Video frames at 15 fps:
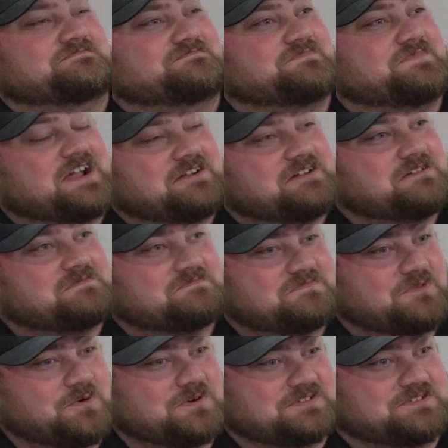very
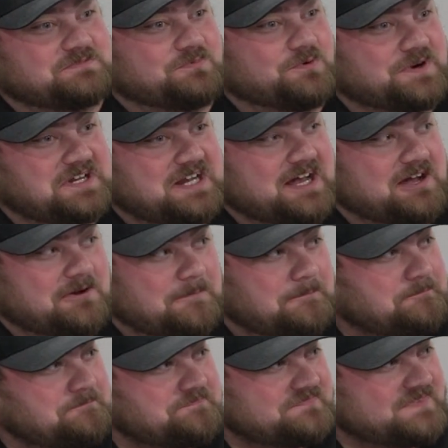important to point out
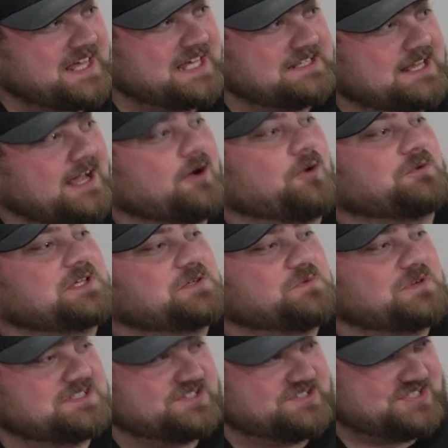that not only
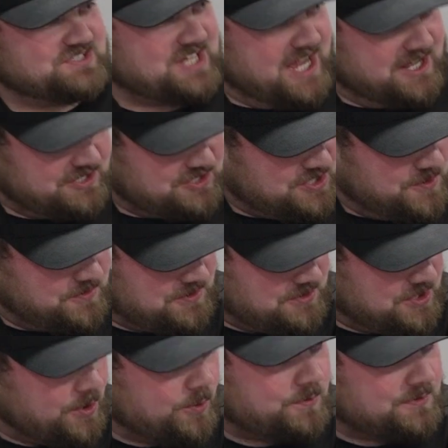was it standing toe to toe